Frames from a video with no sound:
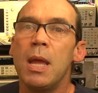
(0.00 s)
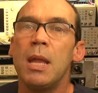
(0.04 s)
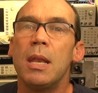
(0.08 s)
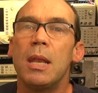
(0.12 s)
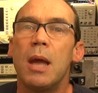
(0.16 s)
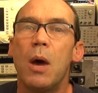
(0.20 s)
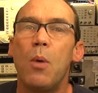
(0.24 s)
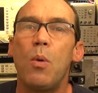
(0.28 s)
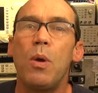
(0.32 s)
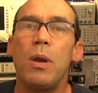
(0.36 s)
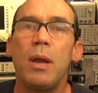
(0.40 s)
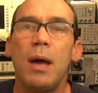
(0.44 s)

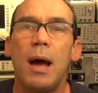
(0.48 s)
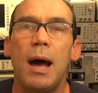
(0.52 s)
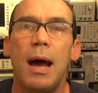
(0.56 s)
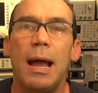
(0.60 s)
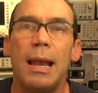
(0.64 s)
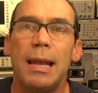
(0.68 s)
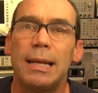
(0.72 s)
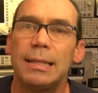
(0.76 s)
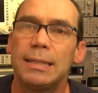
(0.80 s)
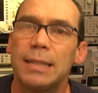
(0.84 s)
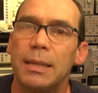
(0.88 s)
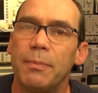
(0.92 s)
Now I want to
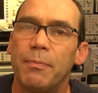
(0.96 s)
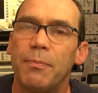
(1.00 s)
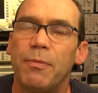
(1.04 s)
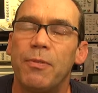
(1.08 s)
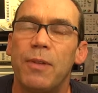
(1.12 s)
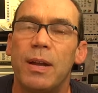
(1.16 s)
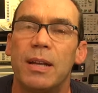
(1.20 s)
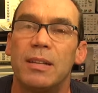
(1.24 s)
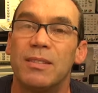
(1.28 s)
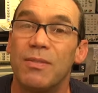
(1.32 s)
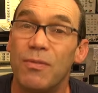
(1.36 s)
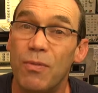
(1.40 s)
highlight up
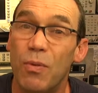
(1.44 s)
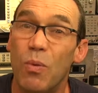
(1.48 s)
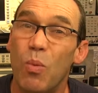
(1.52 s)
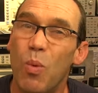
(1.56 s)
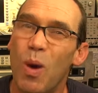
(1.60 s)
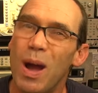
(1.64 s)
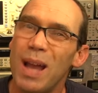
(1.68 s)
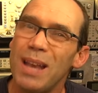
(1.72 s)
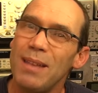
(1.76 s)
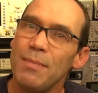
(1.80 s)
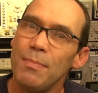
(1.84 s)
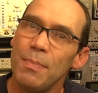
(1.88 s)
front, for
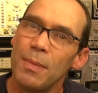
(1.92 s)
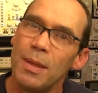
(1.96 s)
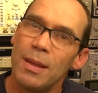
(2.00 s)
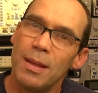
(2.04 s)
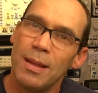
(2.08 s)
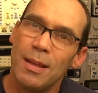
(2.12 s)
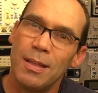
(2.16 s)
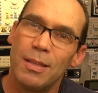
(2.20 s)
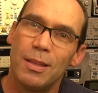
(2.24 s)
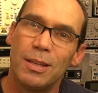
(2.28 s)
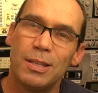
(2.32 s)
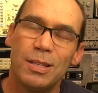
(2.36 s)
one,
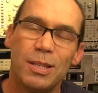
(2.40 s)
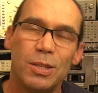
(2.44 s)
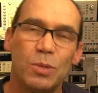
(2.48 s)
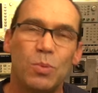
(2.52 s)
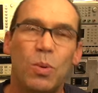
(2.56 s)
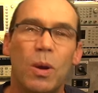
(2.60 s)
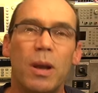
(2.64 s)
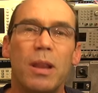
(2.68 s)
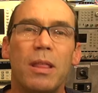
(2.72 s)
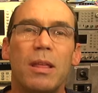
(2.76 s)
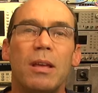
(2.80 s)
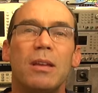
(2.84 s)
this is
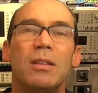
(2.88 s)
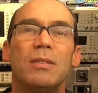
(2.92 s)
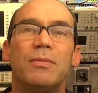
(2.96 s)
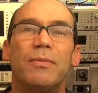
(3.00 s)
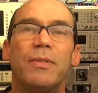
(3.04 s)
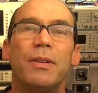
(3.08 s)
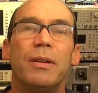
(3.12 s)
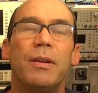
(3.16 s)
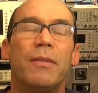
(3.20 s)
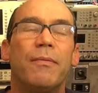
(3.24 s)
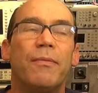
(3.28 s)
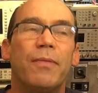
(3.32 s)
one of those
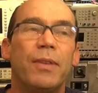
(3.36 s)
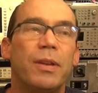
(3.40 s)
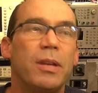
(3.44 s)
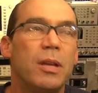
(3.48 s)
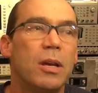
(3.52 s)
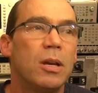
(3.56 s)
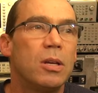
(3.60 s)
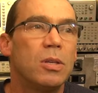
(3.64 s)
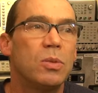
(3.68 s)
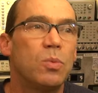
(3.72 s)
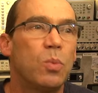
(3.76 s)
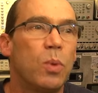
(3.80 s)

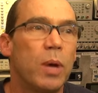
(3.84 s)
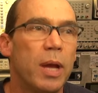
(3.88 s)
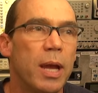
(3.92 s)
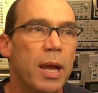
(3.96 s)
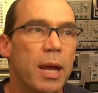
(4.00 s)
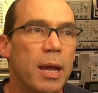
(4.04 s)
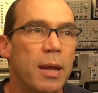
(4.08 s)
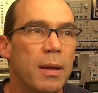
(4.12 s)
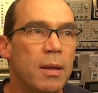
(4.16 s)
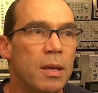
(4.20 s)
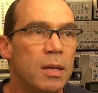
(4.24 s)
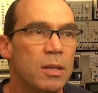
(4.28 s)
videos
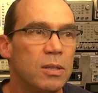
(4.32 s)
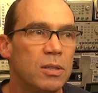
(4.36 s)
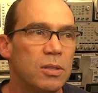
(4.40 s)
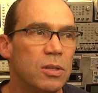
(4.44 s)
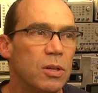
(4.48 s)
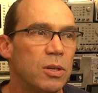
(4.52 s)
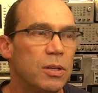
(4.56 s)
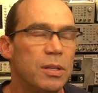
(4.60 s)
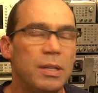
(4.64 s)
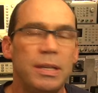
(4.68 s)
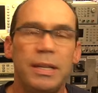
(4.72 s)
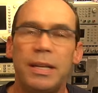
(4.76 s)
where
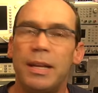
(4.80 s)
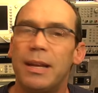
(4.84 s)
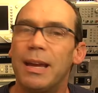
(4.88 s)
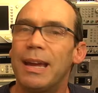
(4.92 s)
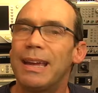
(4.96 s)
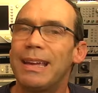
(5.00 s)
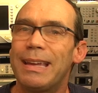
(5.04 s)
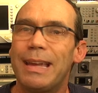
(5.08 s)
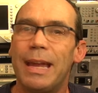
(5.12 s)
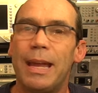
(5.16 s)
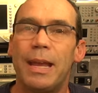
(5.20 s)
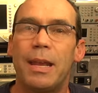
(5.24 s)
certainly,
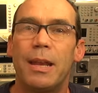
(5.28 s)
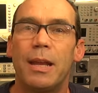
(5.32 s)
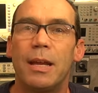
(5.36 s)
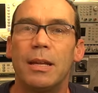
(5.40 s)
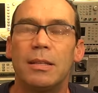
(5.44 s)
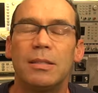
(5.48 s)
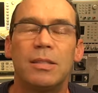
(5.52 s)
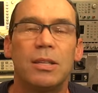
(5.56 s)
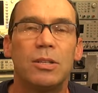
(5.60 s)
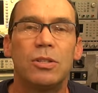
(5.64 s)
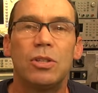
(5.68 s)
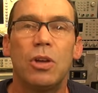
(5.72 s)
again,
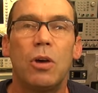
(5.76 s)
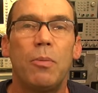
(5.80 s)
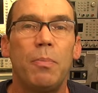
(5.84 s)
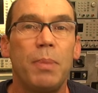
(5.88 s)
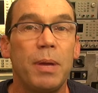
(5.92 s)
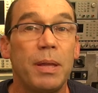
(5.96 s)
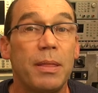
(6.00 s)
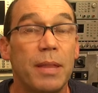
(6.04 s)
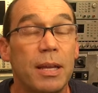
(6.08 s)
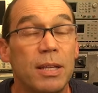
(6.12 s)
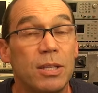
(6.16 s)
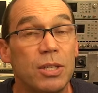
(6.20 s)
it's a
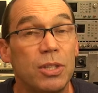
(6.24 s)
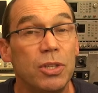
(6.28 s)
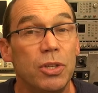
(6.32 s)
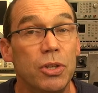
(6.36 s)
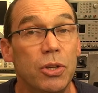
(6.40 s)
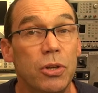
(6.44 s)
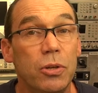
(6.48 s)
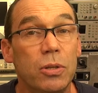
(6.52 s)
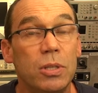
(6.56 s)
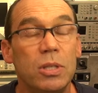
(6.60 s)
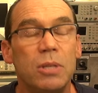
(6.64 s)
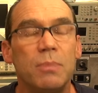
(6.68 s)
topic that's
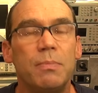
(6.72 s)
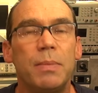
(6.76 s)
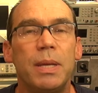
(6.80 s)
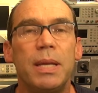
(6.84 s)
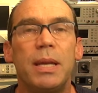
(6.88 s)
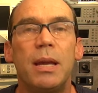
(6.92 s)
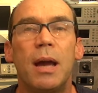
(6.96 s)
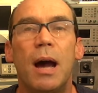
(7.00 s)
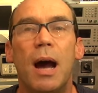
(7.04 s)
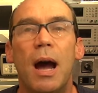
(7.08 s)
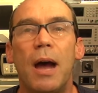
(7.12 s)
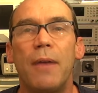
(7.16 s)
new to
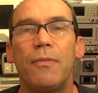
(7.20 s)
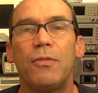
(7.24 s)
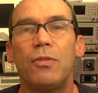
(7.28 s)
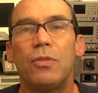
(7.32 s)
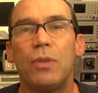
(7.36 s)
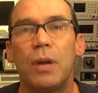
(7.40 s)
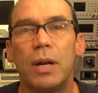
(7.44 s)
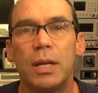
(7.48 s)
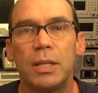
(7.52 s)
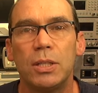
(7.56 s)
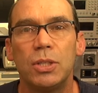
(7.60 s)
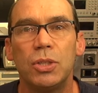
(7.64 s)
me. I've
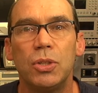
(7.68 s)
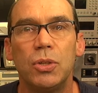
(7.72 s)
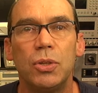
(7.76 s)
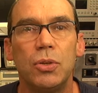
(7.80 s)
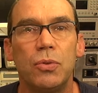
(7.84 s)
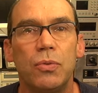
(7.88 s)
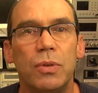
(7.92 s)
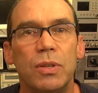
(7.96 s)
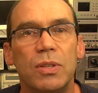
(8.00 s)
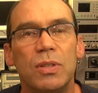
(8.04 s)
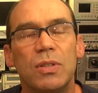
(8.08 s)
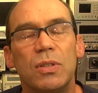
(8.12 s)
tried
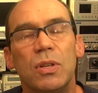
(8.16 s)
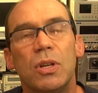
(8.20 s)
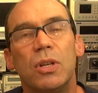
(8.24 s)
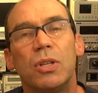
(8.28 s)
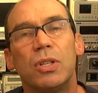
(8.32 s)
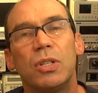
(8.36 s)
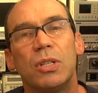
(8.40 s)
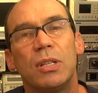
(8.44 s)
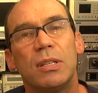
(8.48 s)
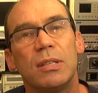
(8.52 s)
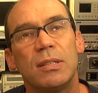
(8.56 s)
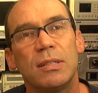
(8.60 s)
to
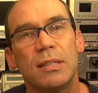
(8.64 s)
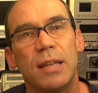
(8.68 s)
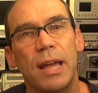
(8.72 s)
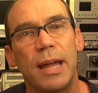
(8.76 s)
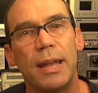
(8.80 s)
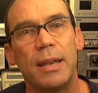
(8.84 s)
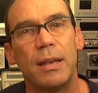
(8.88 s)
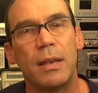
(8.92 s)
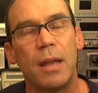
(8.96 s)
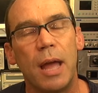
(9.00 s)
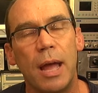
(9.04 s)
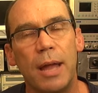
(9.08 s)
research this
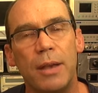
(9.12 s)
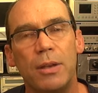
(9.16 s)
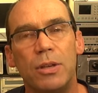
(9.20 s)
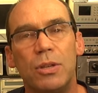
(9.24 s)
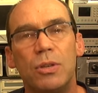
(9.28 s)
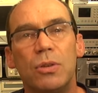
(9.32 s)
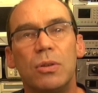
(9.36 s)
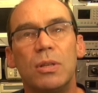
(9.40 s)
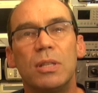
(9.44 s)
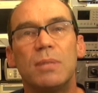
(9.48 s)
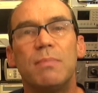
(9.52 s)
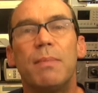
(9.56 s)
and
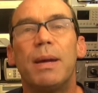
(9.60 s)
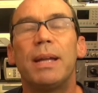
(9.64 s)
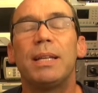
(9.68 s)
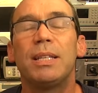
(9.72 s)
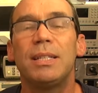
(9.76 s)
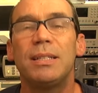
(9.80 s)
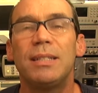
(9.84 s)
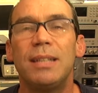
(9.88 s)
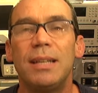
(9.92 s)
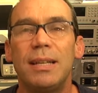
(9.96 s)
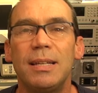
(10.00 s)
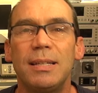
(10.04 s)
do as
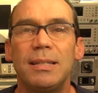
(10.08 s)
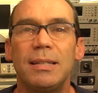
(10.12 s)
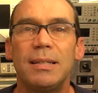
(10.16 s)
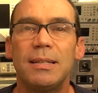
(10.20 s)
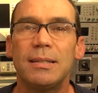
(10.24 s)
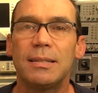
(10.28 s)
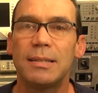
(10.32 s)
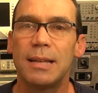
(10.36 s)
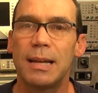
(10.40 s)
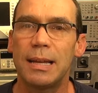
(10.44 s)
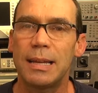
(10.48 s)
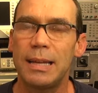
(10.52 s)
much testing
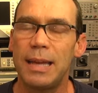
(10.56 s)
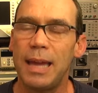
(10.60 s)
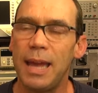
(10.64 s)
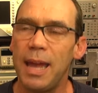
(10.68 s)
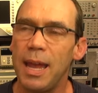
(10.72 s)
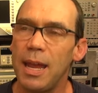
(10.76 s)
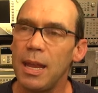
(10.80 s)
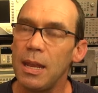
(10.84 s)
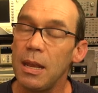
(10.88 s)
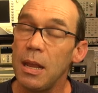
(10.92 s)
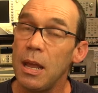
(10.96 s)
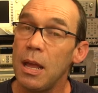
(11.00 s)
as I
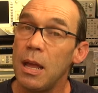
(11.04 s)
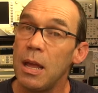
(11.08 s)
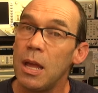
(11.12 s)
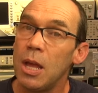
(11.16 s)
can.